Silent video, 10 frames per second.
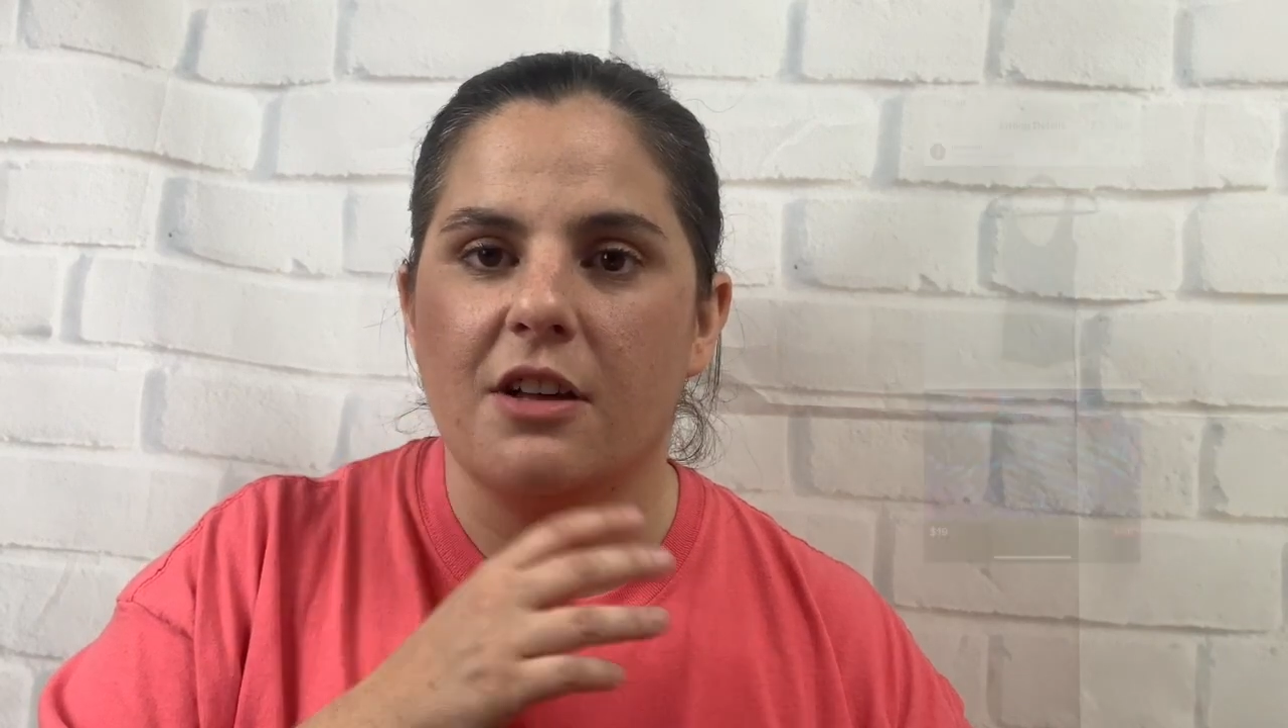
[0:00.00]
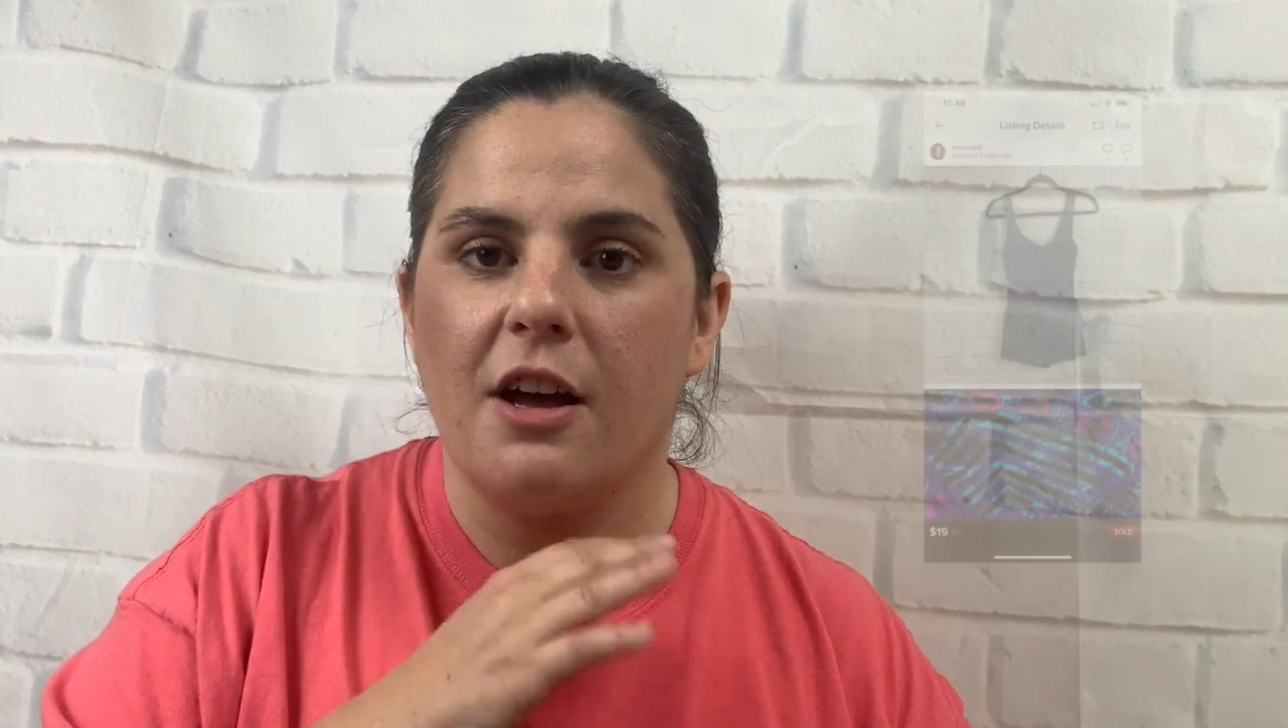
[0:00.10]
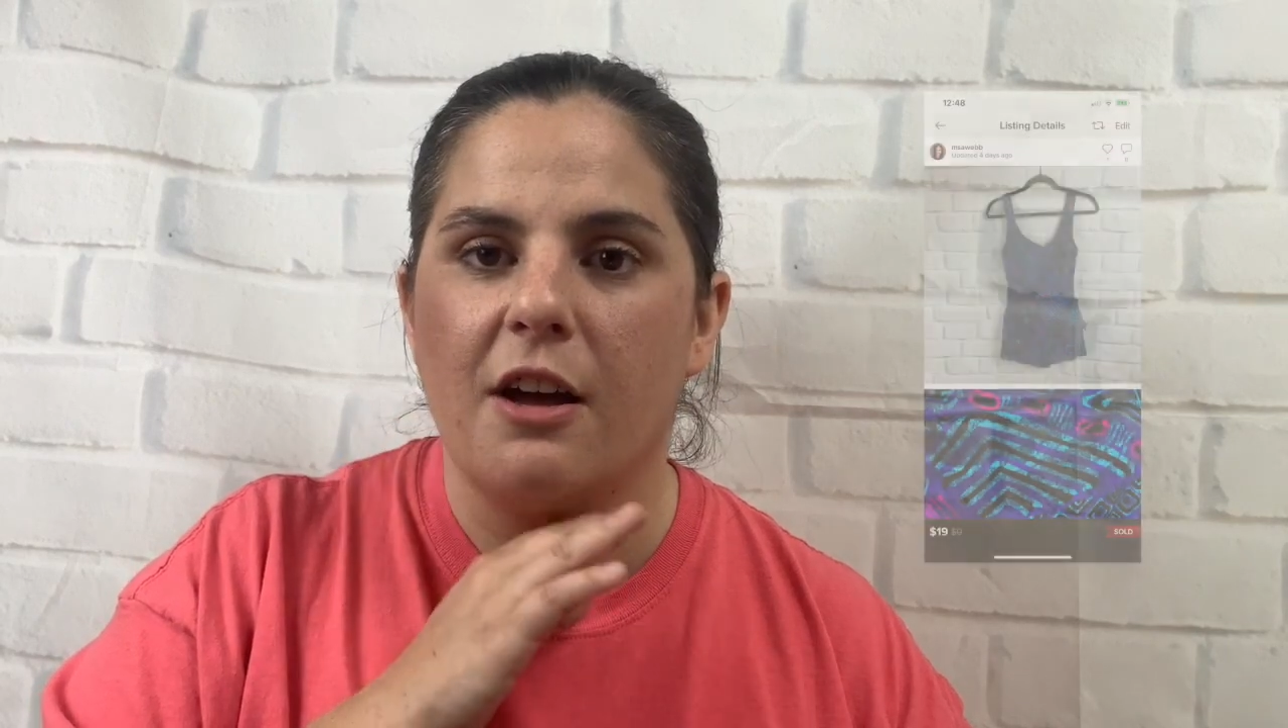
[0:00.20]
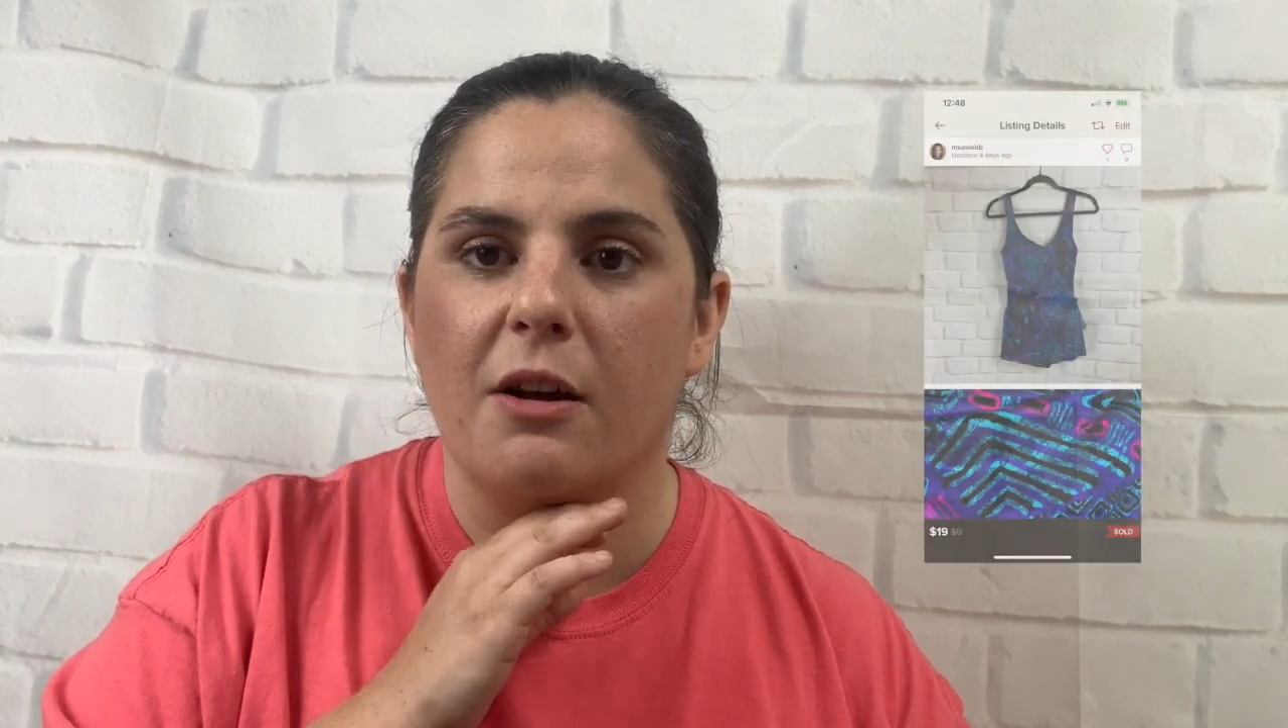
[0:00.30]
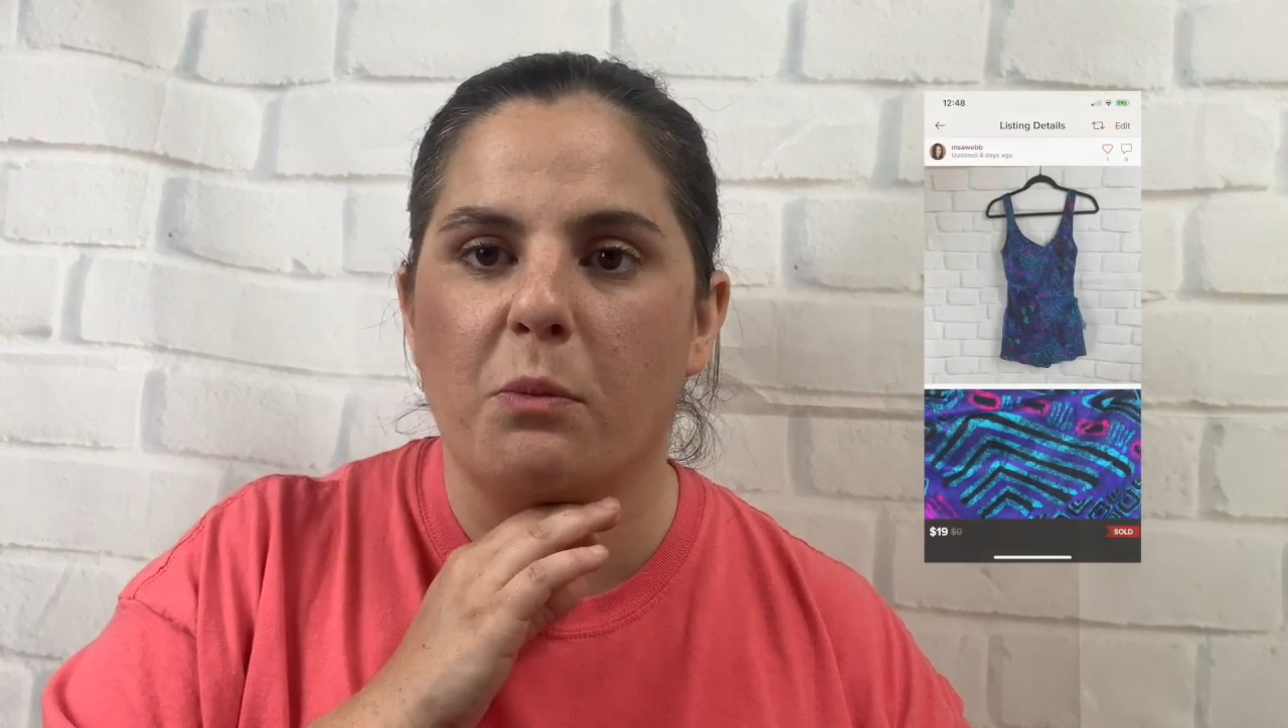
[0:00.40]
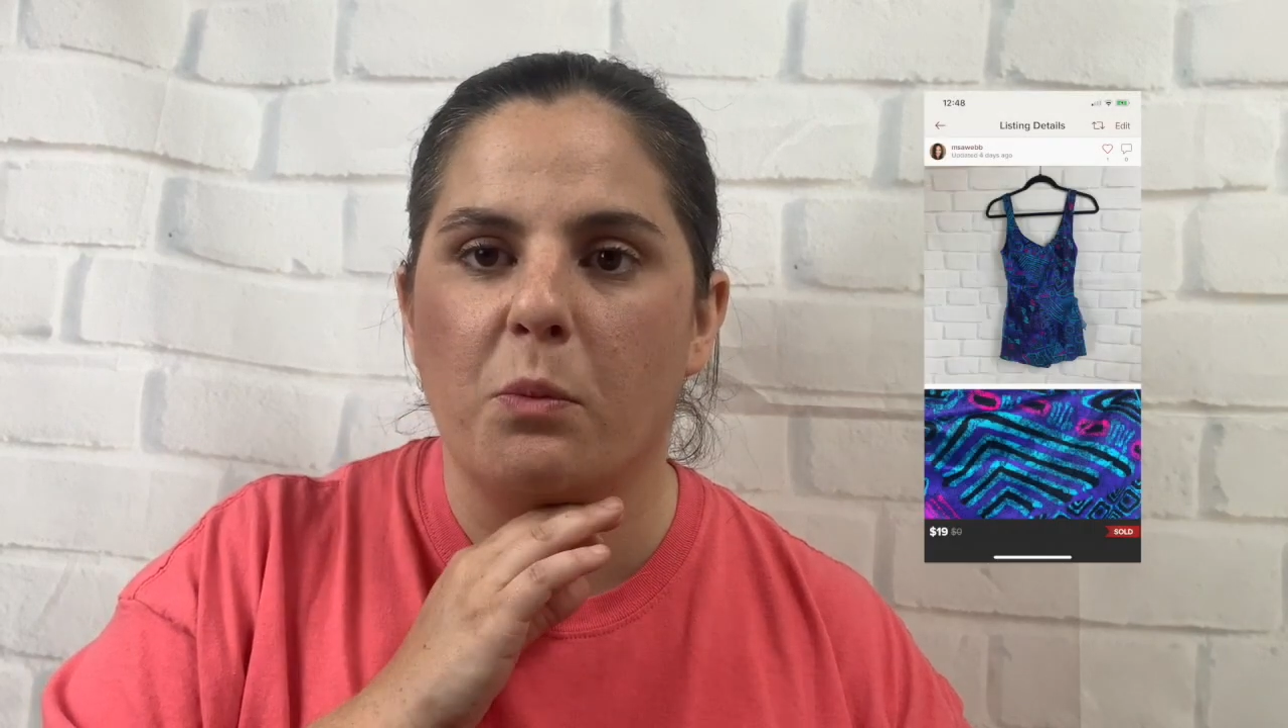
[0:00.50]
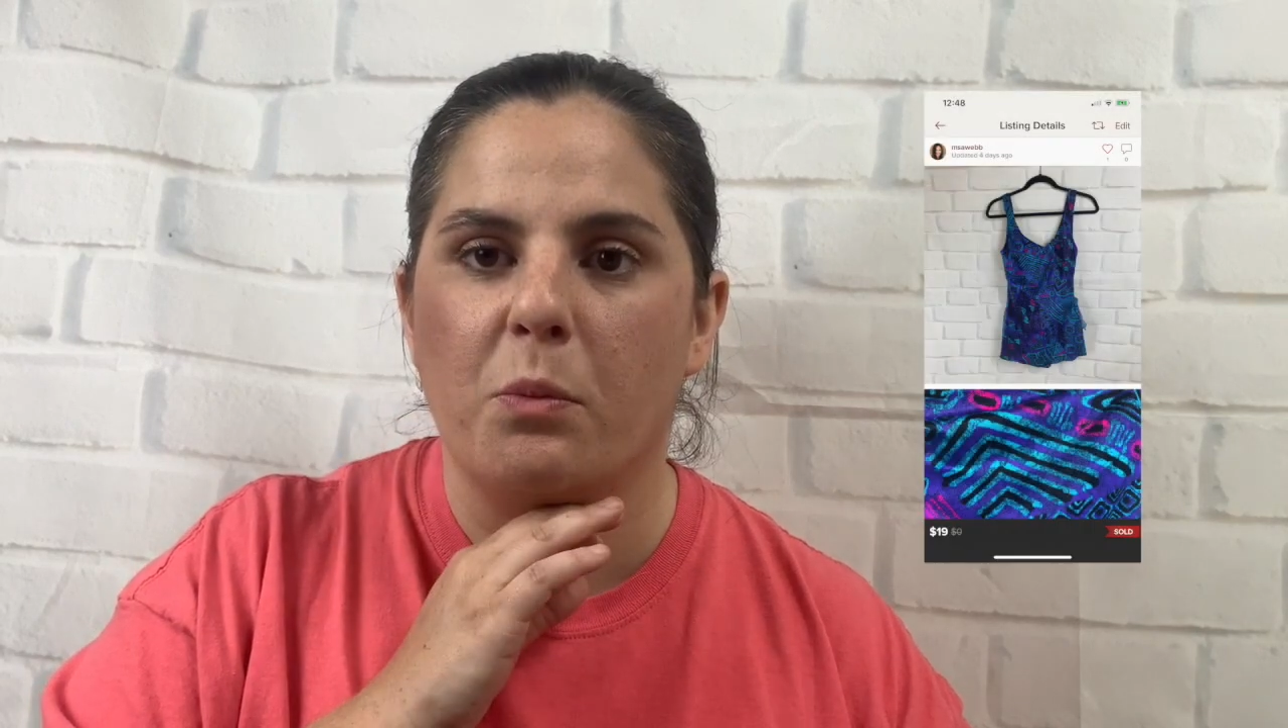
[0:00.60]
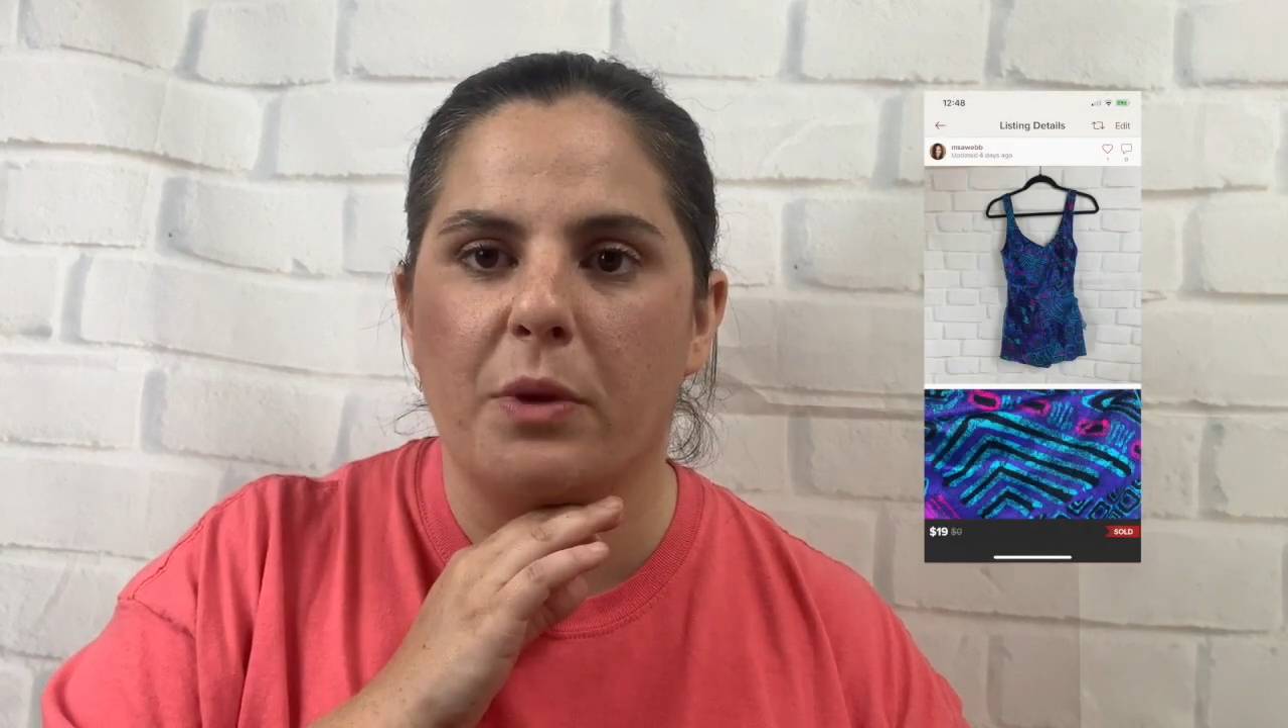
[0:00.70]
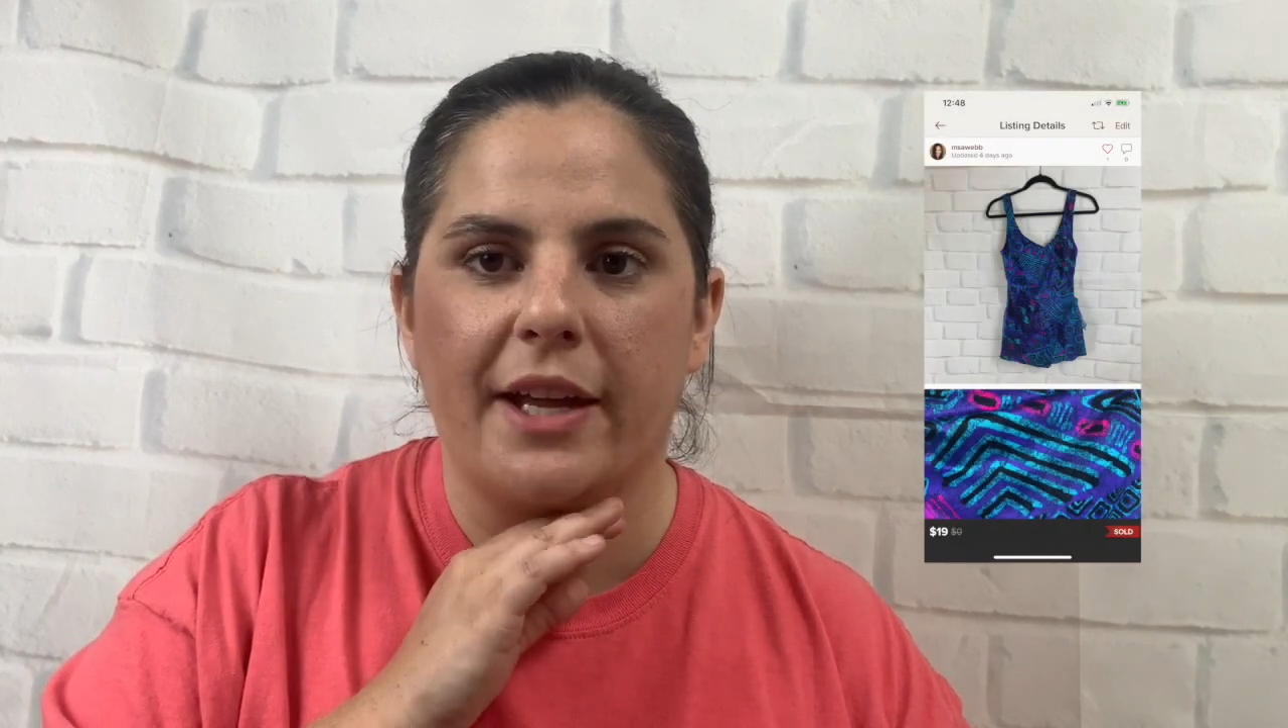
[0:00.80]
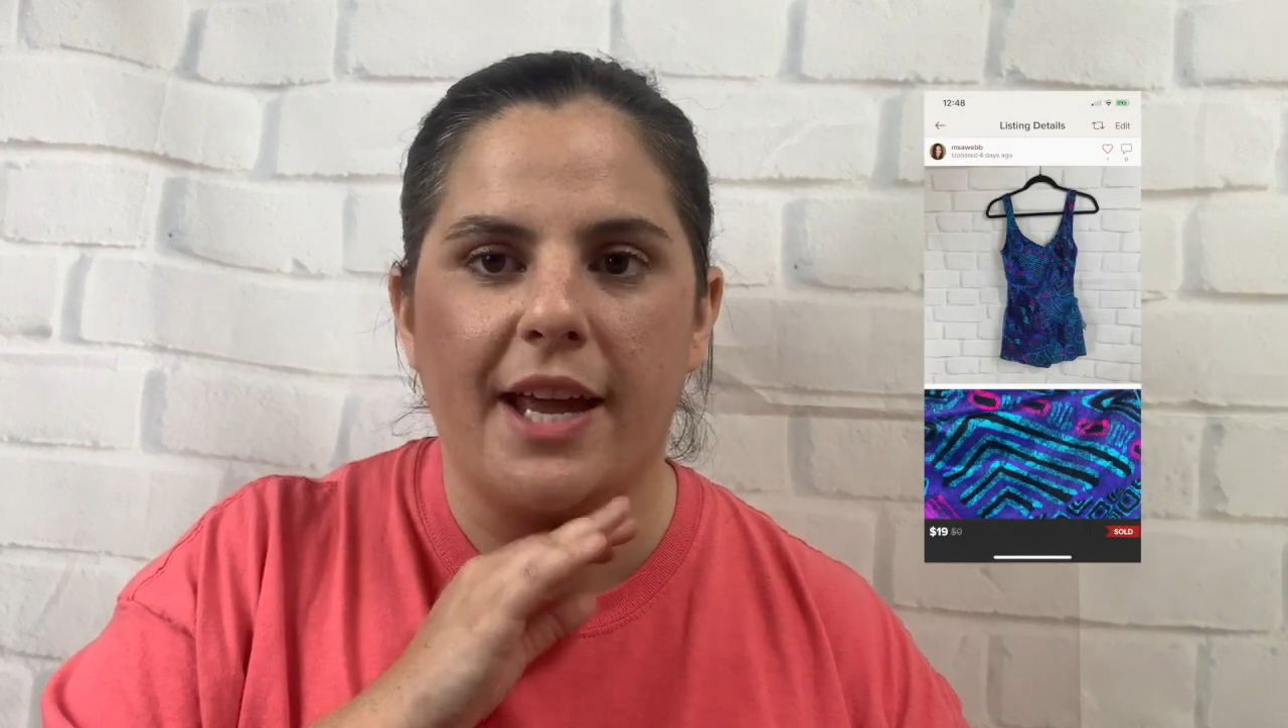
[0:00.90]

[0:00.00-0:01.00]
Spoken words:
like